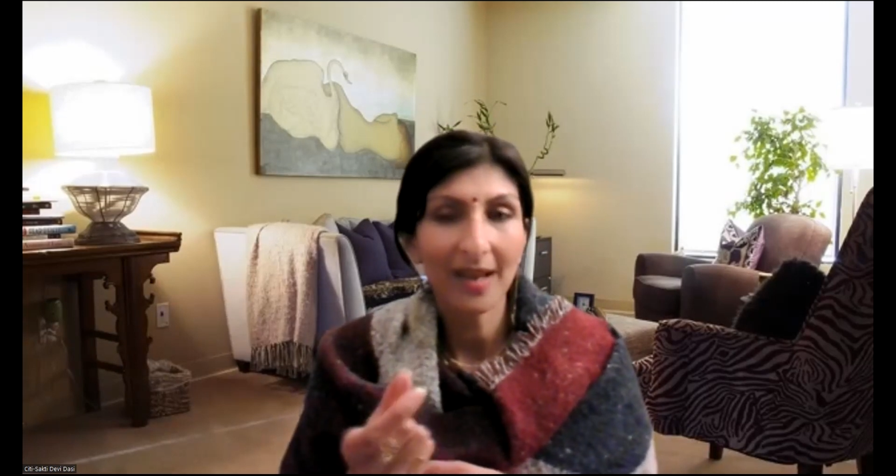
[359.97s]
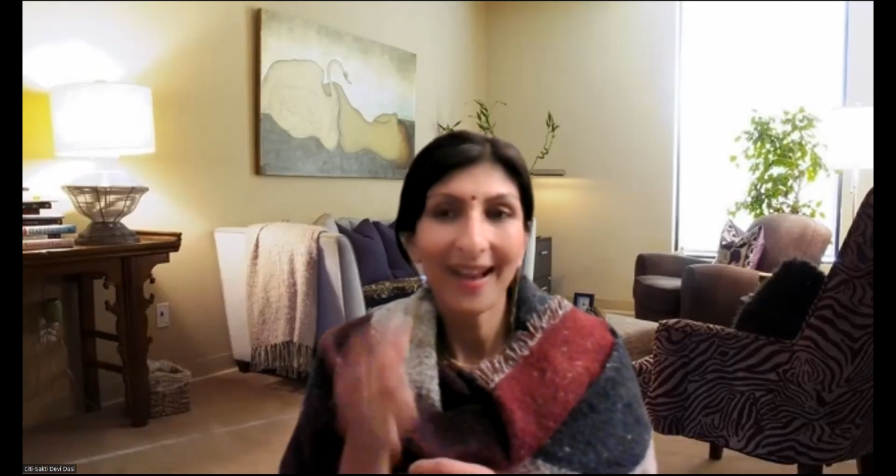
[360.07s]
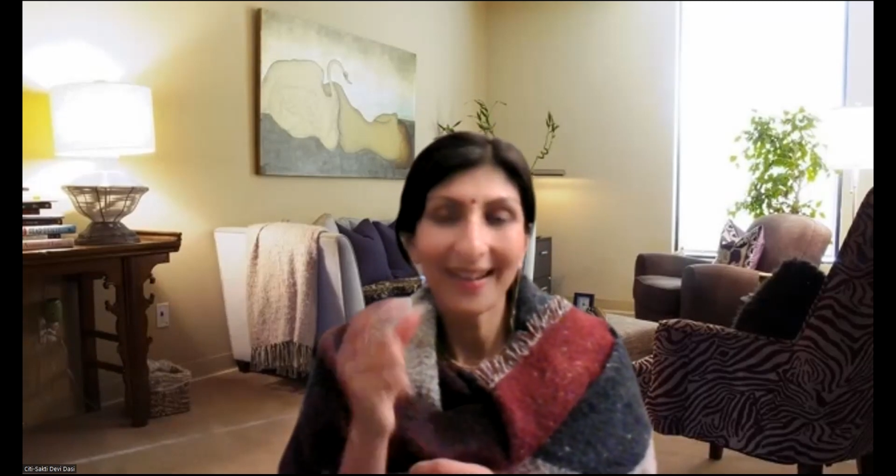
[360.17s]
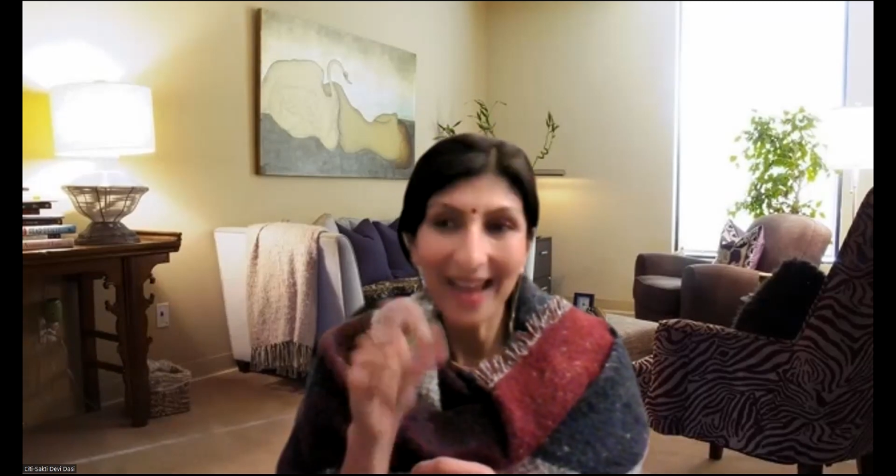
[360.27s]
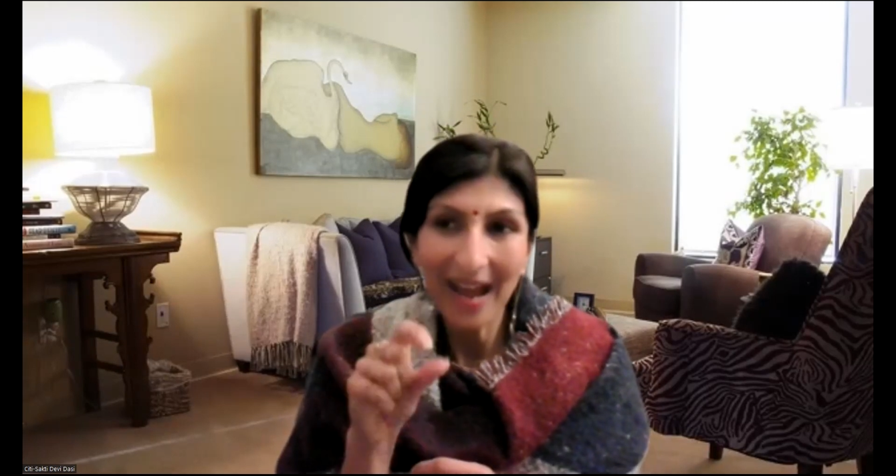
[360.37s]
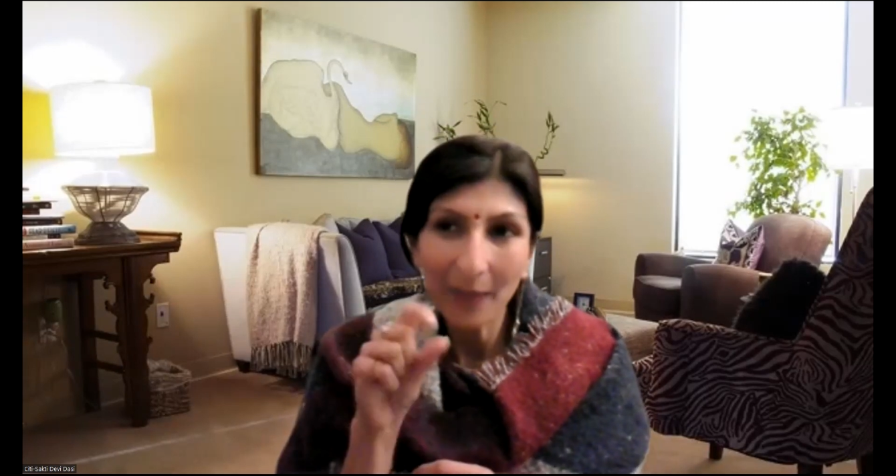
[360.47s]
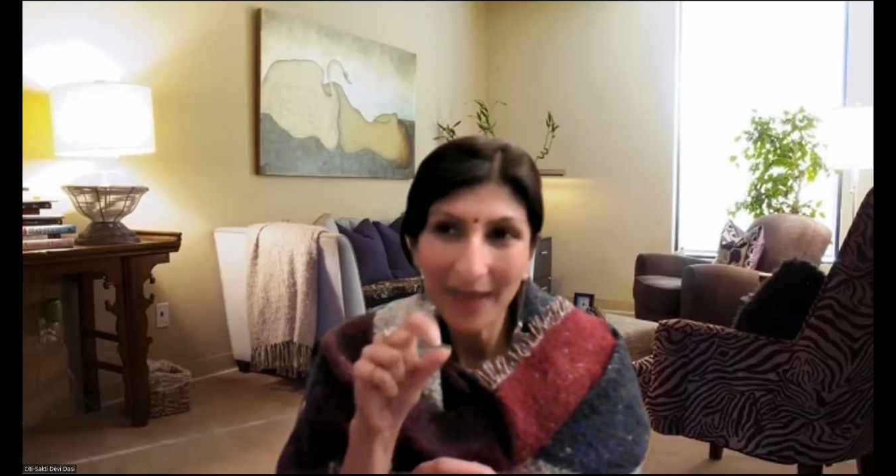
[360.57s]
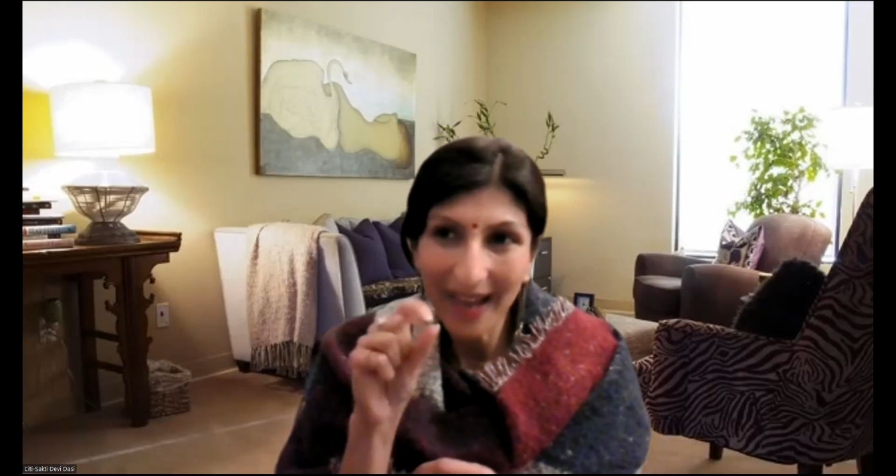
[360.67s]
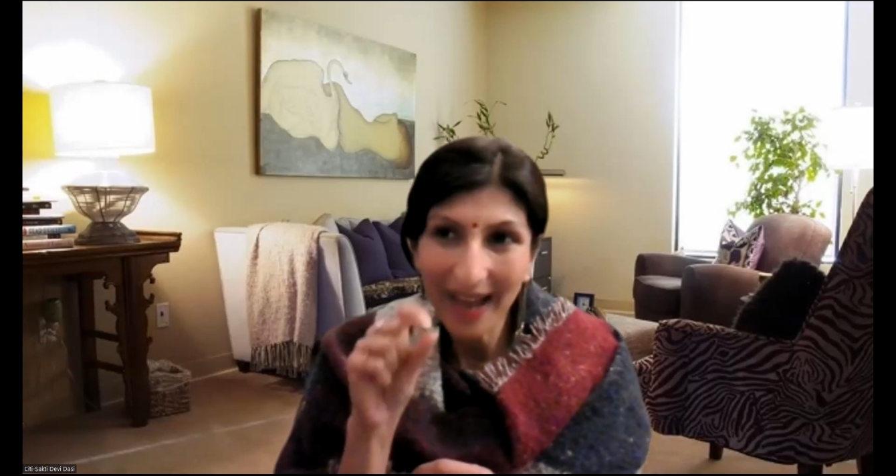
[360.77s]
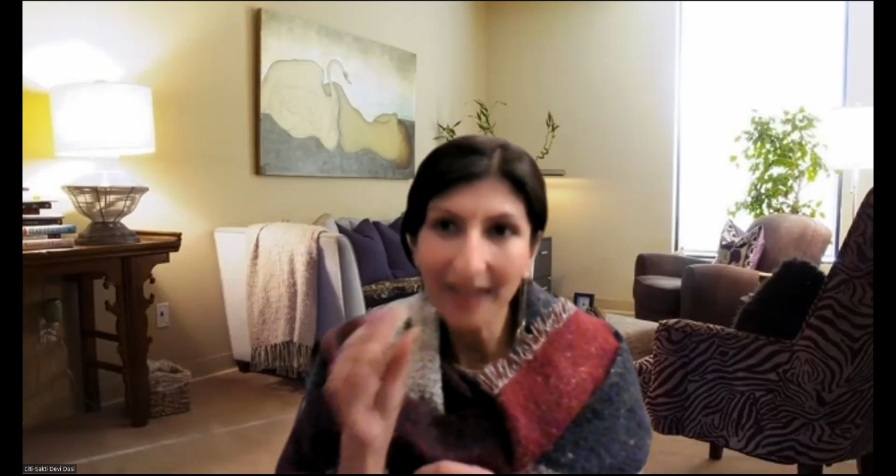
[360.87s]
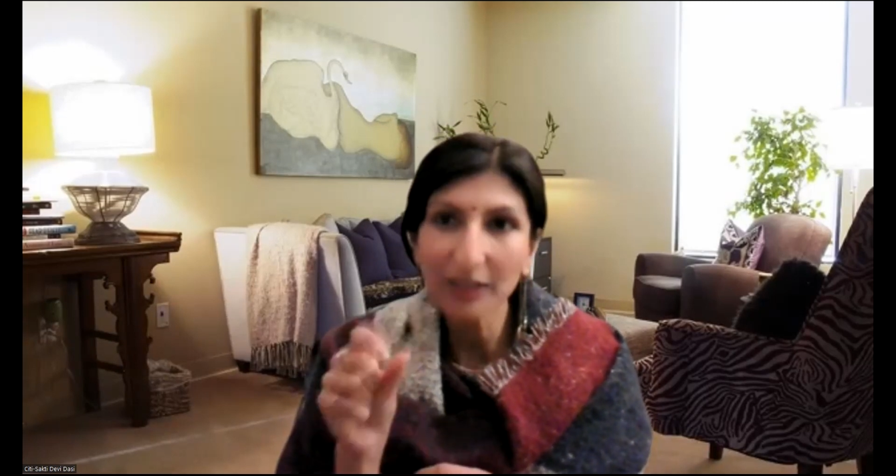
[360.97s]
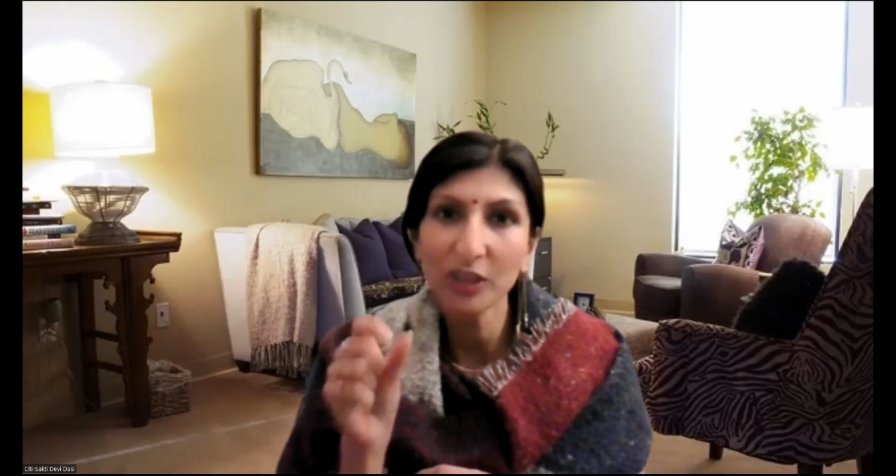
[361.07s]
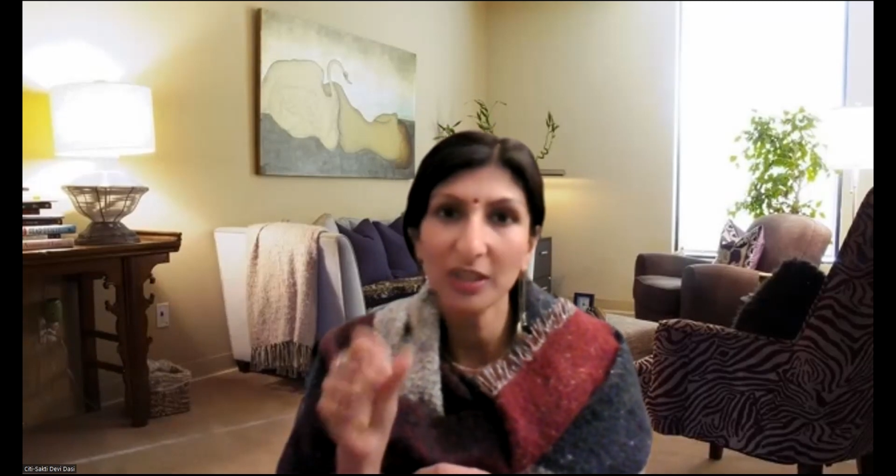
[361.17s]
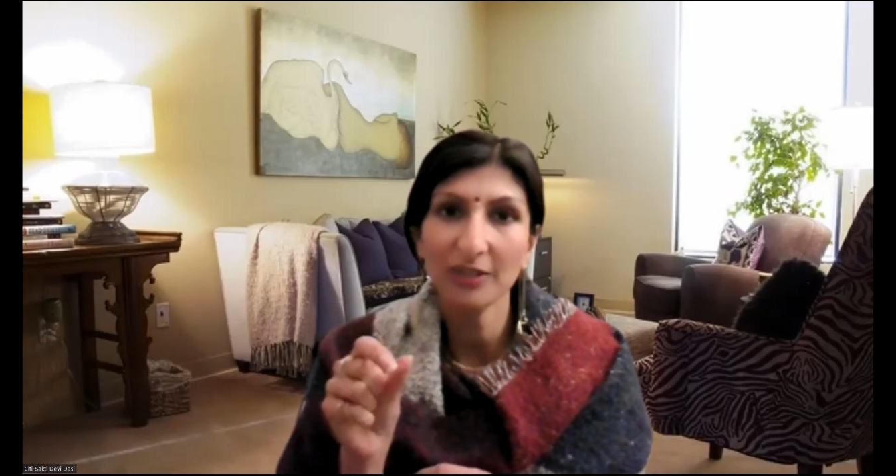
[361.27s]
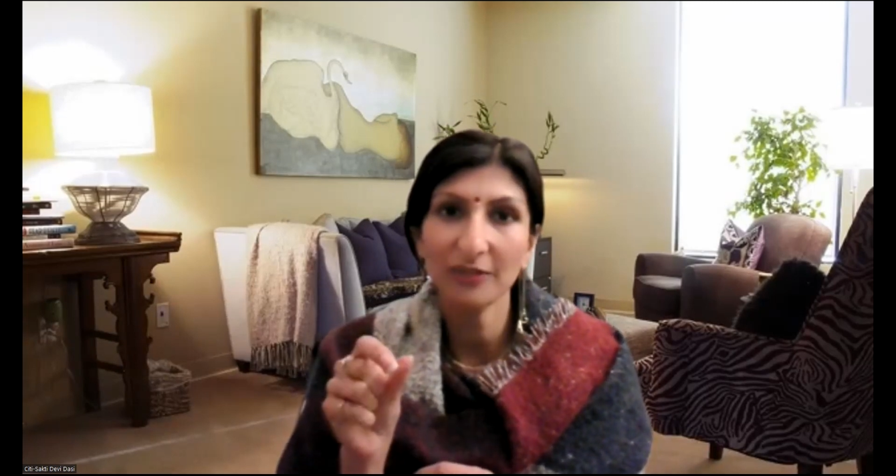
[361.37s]
and how it
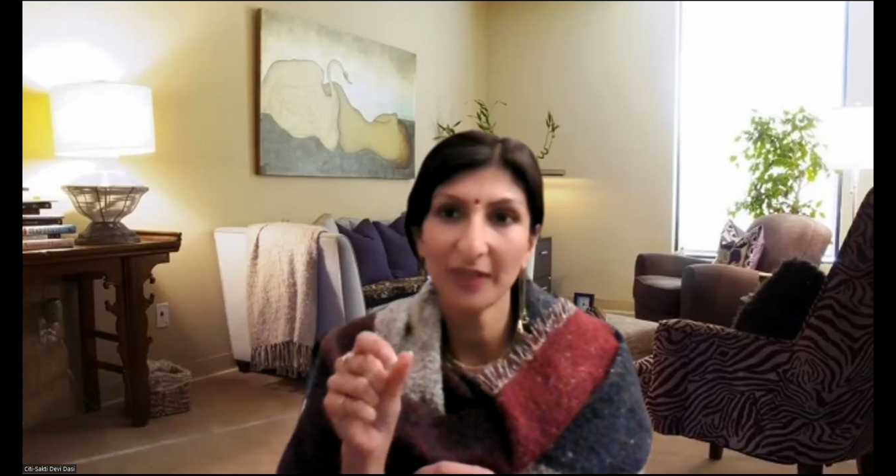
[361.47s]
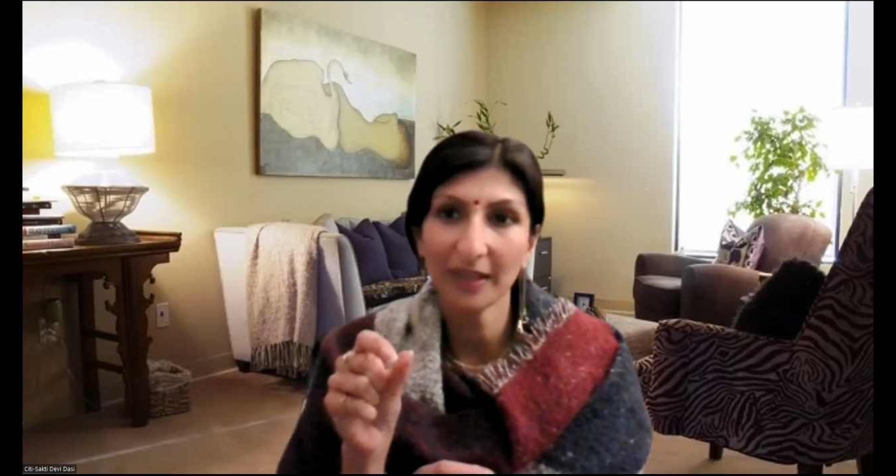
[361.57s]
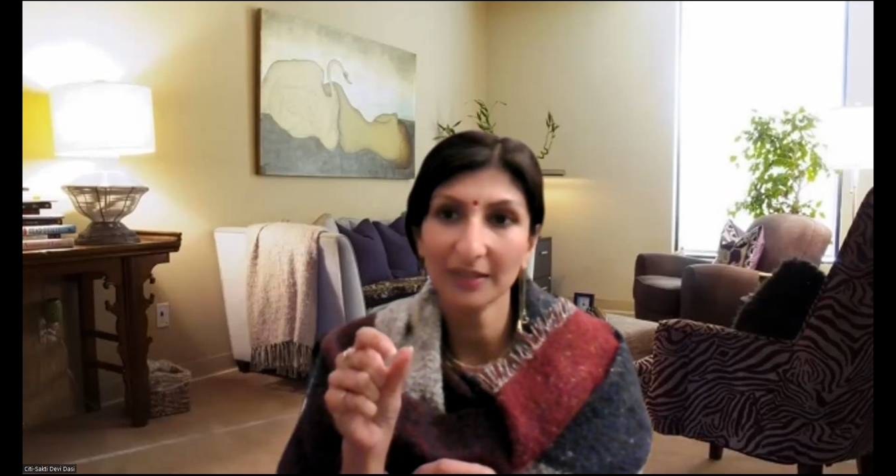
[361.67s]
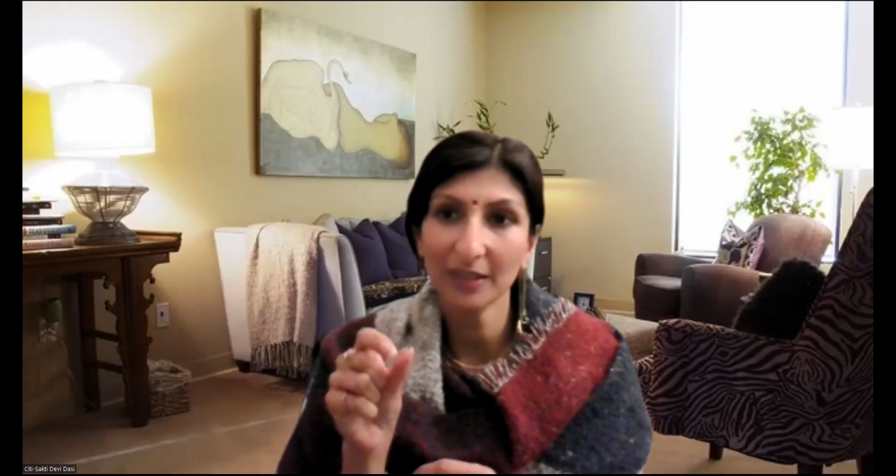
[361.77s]
actually affects